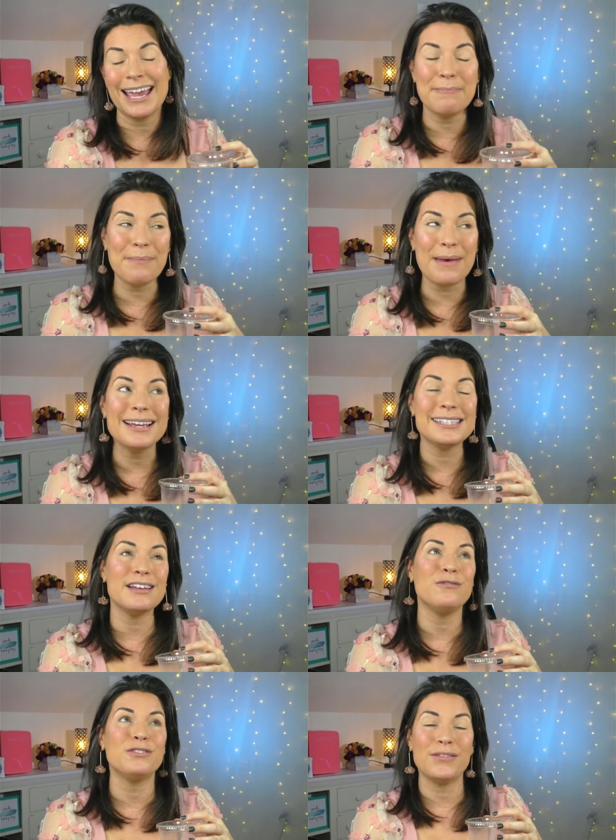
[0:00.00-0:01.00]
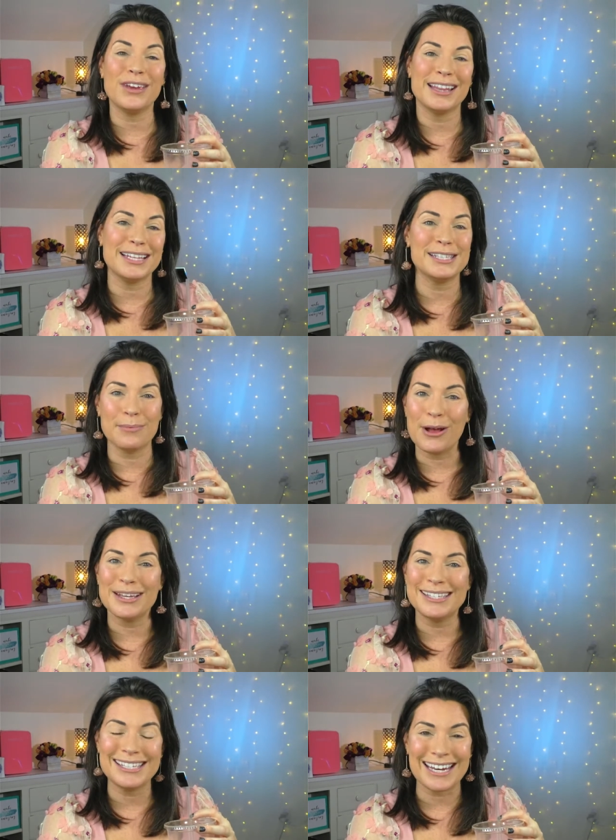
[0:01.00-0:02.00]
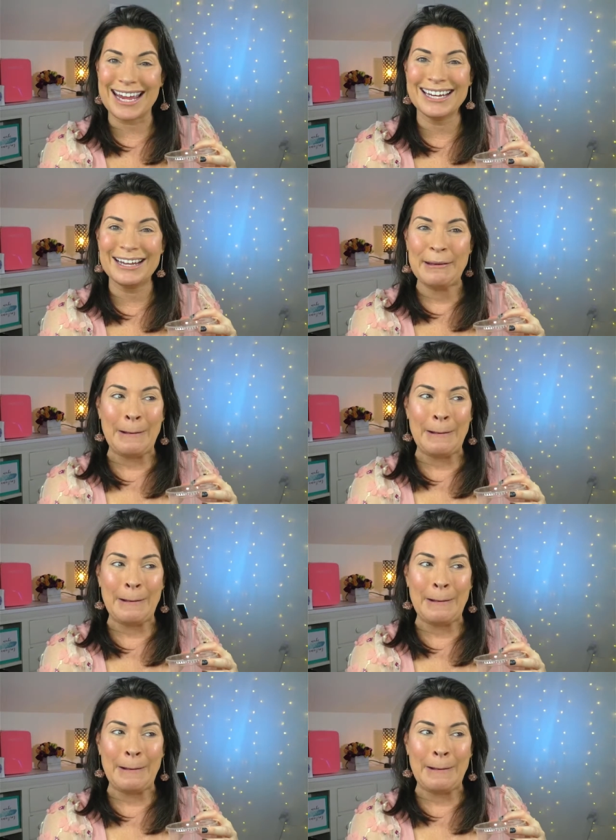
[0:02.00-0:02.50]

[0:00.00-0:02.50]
And myself living in the smallest state,